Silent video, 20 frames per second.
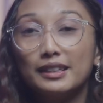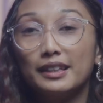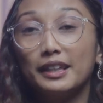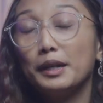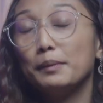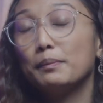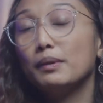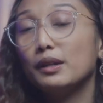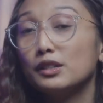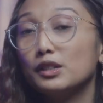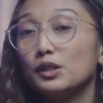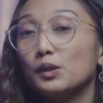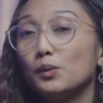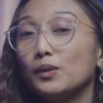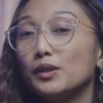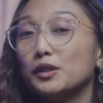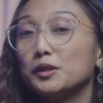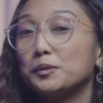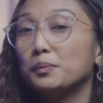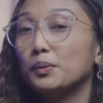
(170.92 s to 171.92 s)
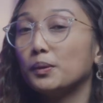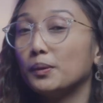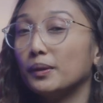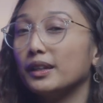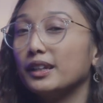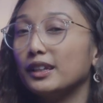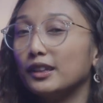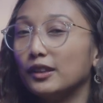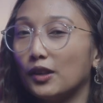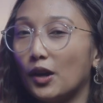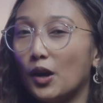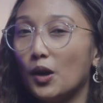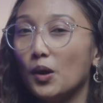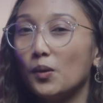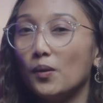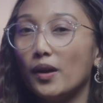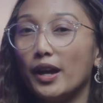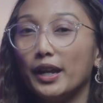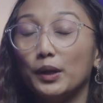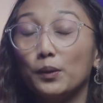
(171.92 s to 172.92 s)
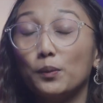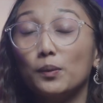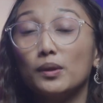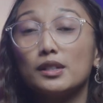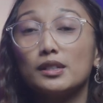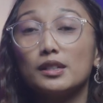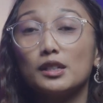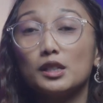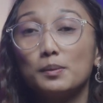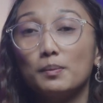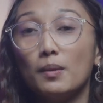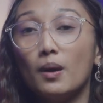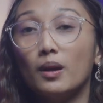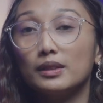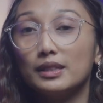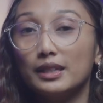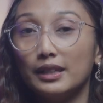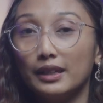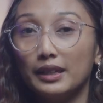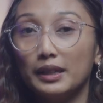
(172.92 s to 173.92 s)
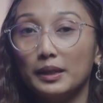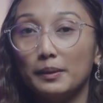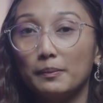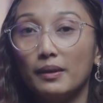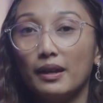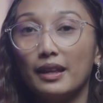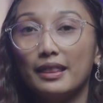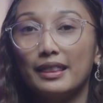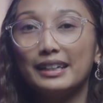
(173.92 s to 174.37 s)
their budget was pretty low and it was a small team,